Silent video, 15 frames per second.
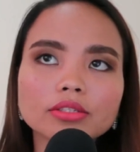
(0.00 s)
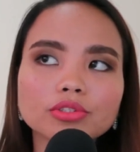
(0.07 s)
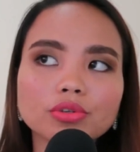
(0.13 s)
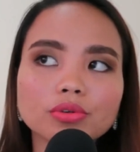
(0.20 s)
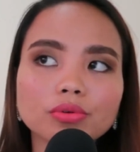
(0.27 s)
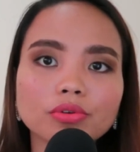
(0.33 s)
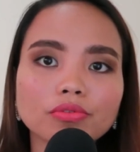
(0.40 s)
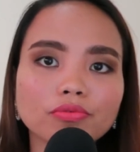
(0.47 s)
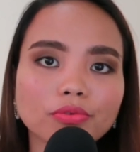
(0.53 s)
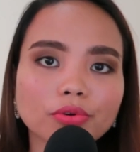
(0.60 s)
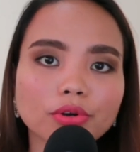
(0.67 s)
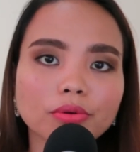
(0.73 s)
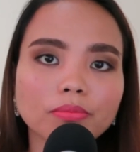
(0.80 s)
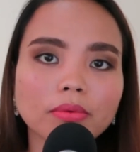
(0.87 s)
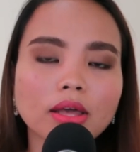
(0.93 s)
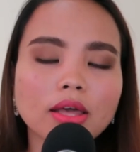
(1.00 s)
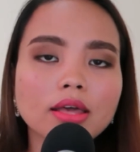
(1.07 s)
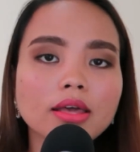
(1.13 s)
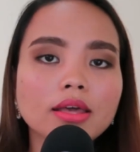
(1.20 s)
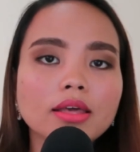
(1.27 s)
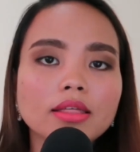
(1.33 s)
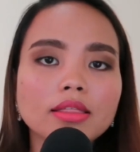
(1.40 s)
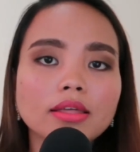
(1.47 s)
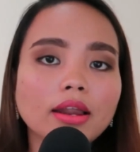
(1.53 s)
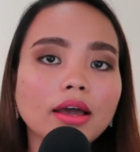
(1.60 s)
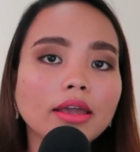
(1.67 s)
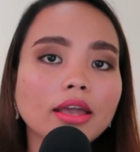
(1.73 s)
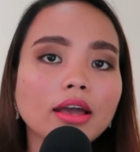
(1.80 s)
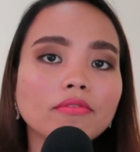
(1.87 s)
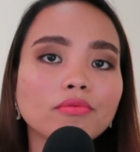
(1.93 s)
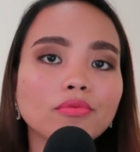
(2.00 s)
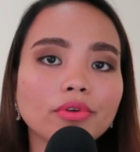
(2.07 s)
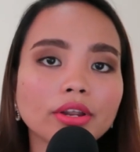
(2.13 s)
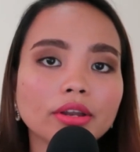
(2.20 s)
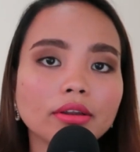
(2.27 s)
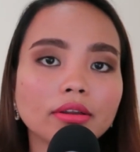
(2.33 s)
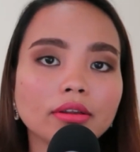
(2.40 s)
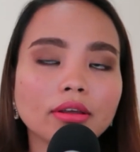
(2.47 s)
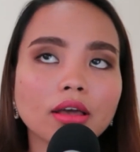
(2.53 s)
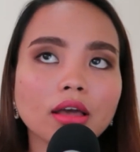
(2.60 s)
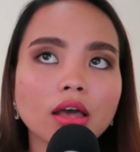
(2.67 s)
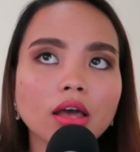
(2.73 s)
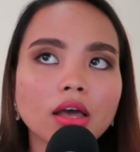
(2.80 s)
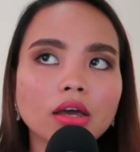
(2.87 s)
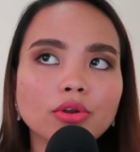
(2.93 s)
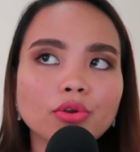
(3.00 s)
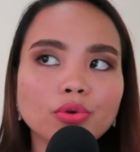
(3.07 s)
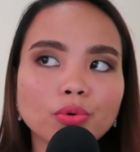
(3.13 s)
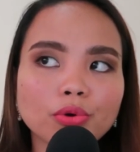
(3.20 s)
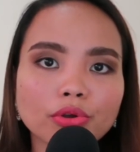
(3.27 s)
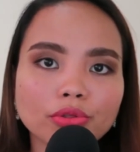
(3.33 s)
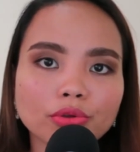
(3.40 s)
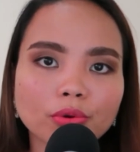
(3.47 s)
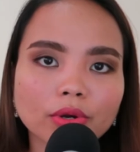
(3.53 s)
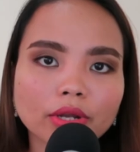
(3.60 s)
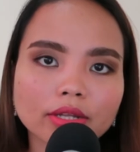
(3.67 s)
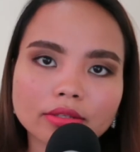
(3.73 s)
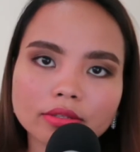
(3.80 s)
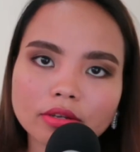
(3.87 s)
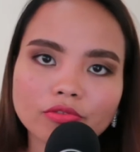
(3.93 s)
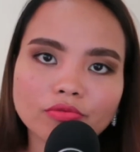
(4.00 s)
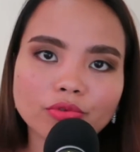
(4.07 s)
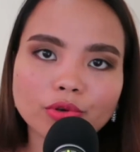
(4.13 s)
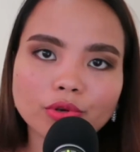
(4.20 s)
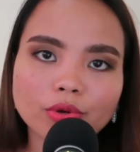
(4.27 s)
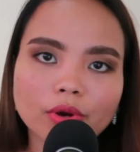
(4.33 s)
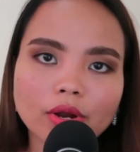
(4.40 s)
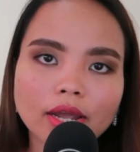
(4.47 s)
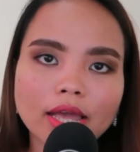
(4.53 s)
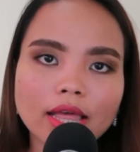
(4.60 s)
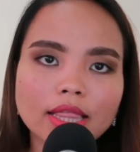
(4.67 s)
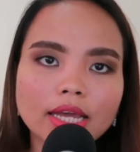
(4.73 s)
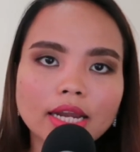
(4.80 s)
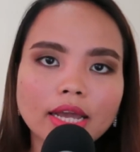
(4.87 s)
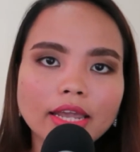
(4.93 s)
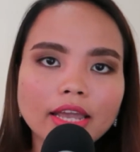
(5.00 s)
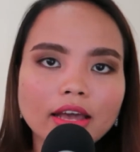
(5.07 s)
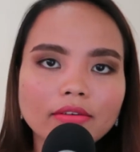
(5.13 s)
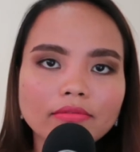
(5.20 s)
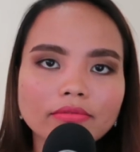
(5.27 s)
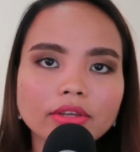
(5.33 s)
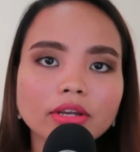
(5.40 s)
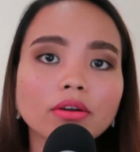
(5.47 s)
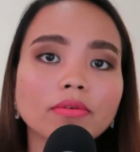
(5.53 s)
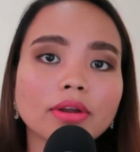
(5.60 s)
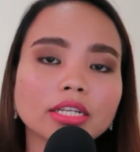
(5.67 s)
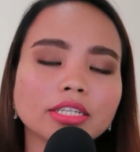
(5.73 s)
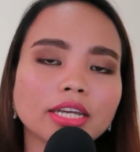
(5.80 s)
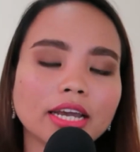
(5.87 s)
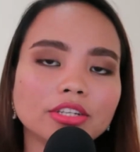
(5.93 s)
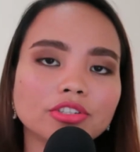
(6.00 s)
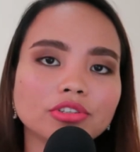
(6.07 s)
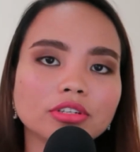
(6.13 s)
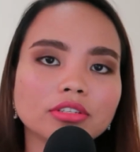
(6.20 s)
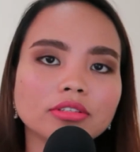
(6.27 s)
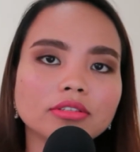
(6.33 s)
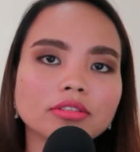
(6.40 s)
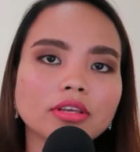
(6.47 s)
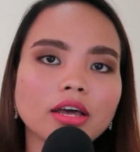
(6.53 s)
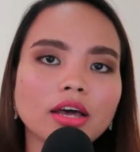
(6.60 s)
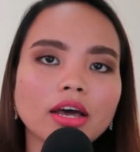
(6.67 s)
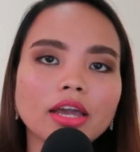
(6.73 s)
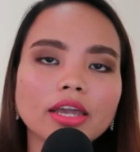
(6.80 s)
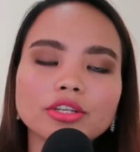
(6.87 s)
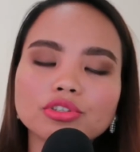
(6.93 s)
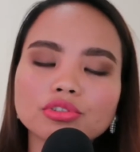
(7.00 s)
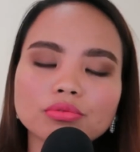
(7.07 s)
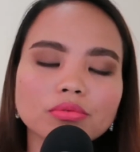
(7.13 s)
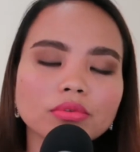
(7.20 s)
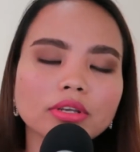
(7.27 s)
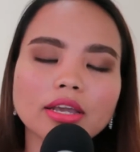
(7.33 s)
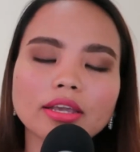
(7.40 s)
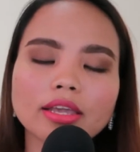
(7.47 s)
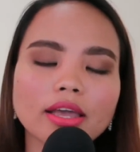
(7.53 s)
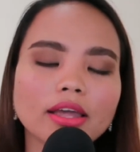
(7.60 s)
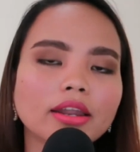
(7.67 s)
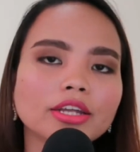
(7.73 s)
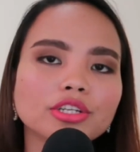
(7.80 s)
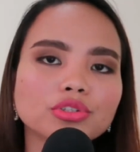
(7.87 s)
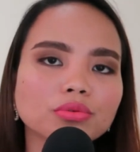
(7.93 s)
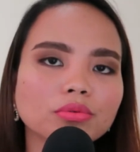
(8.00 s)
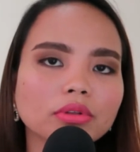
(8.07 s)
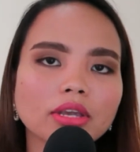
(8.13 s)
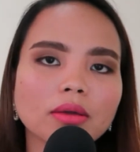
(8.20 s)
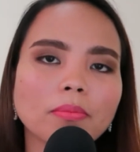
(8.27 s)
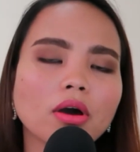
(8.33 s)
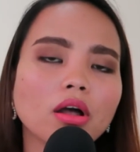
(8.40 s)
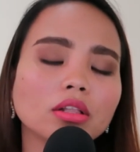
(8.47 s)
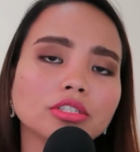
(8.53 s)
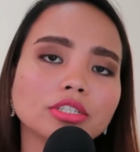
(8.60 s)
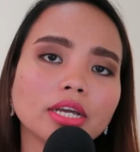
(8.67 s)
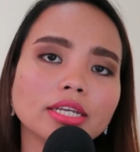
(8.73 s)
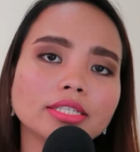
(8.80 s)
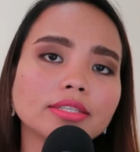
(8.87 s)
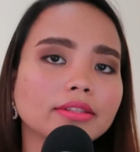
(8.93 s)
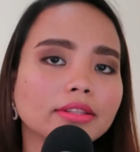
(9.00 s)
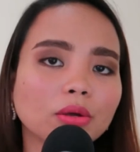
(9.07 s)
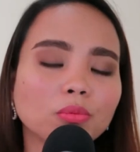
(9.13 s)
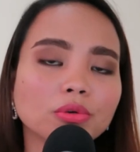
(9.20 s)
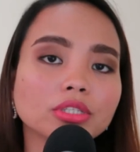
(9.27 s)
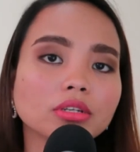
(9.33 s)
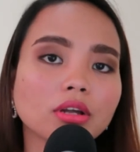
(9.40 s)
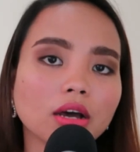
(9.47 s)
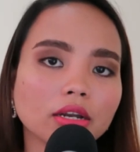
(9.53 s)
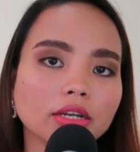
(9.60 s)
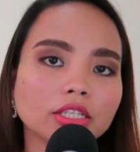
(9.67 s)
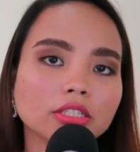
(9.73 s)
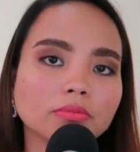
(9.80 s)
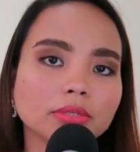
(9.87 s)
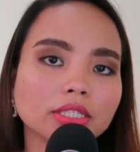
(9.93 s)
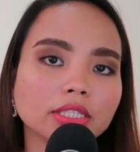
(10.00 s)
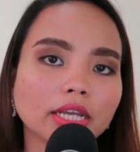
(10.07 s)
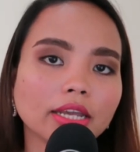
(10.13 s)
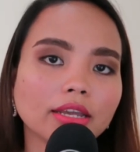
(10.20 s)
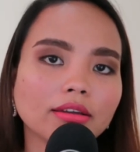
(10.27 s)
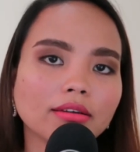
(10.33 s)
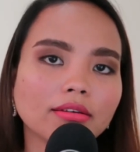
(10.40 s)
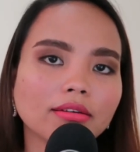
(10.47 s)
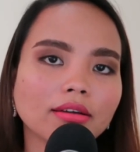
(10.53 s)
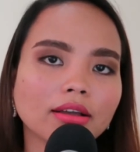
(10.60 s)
to confirm that I have written North York instead of New York and that I have the correct address. I truly apologize. That was an honest mistake.